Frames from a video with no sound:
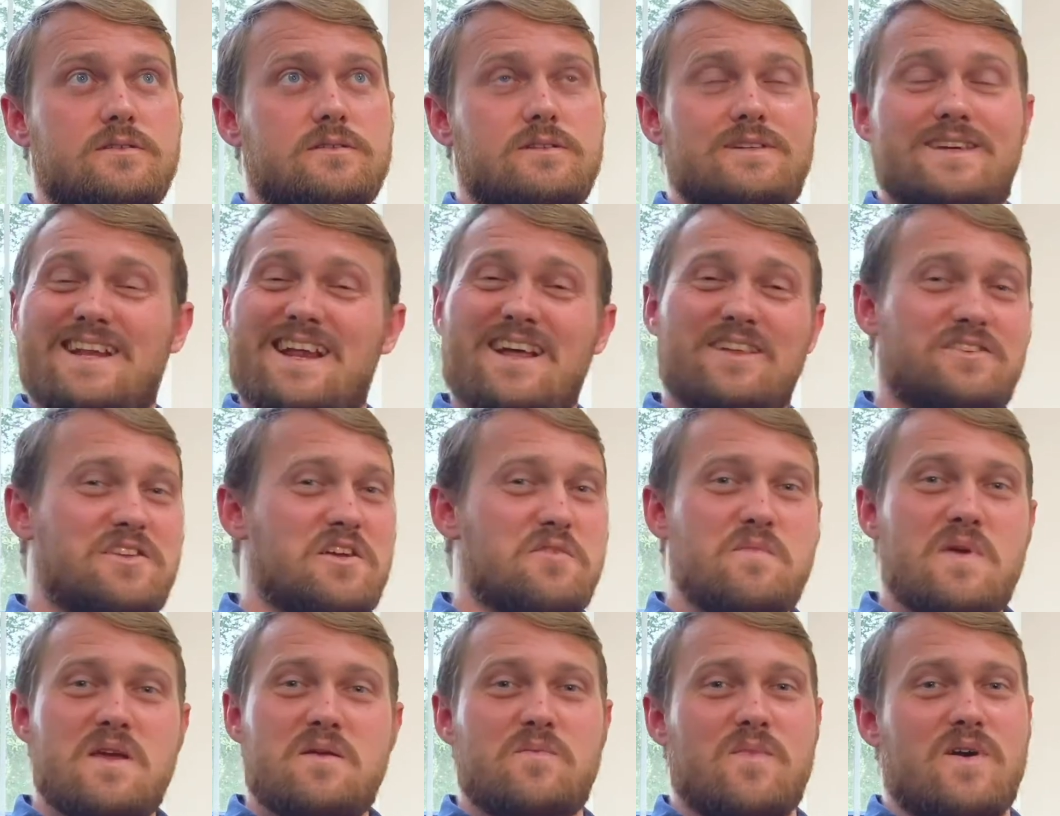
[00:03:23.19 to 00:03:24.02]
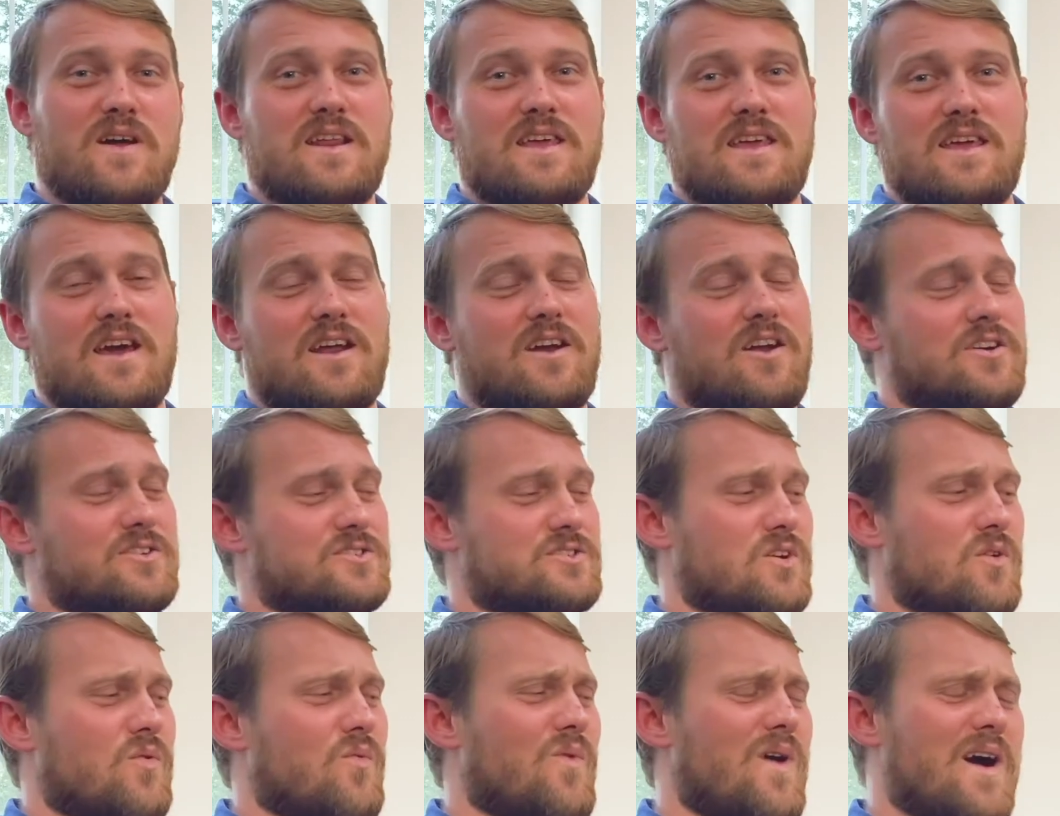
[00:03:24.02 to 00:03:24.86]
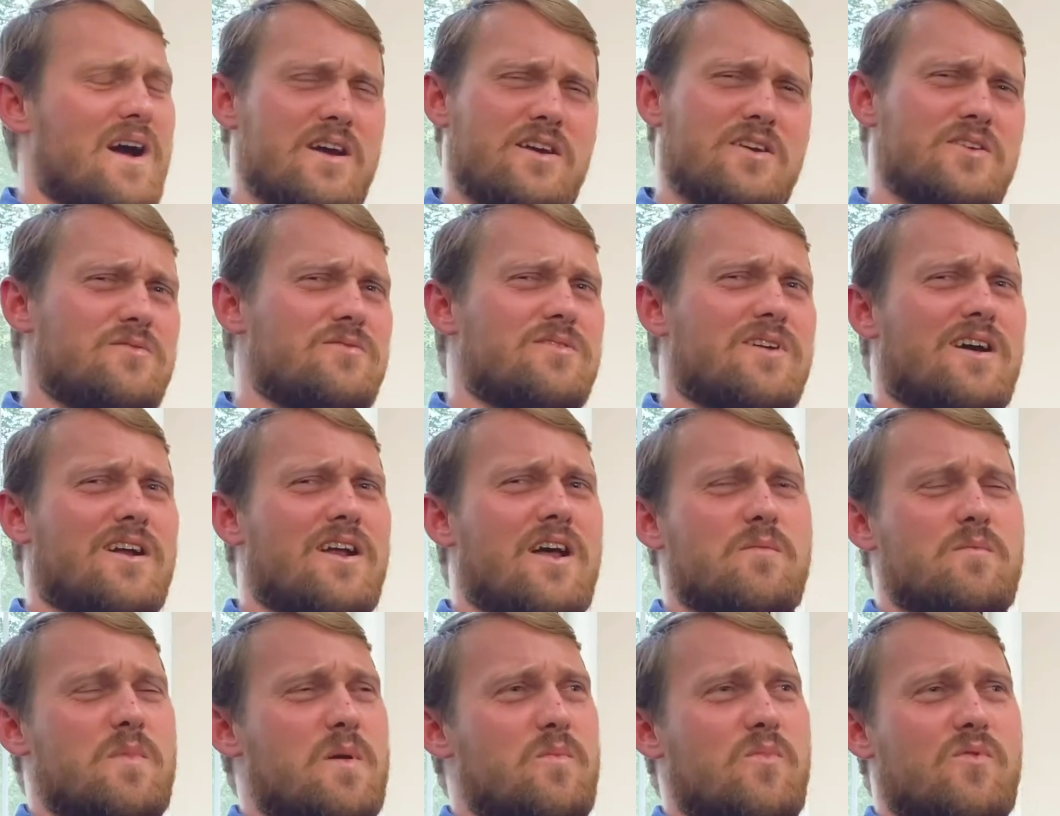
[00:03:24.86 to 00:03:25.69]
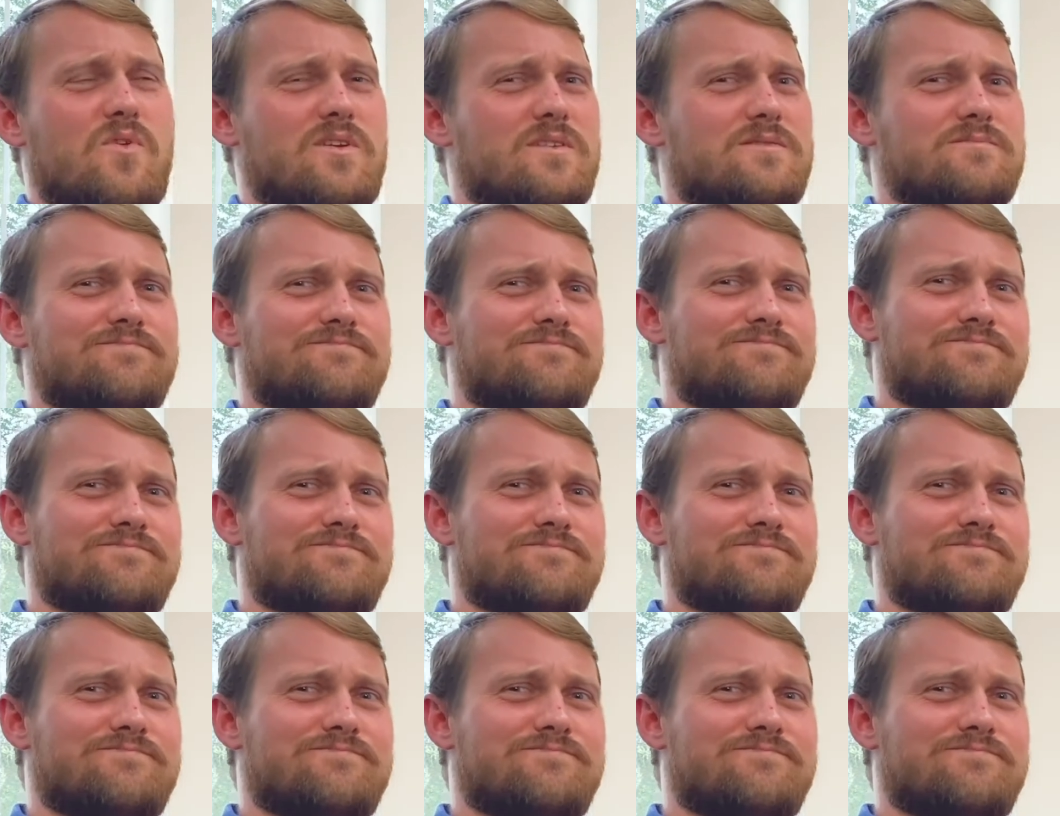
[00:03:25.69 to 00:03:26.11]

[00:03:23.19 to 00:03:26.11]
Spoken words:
get out there and make money. And also, why are you not on my board?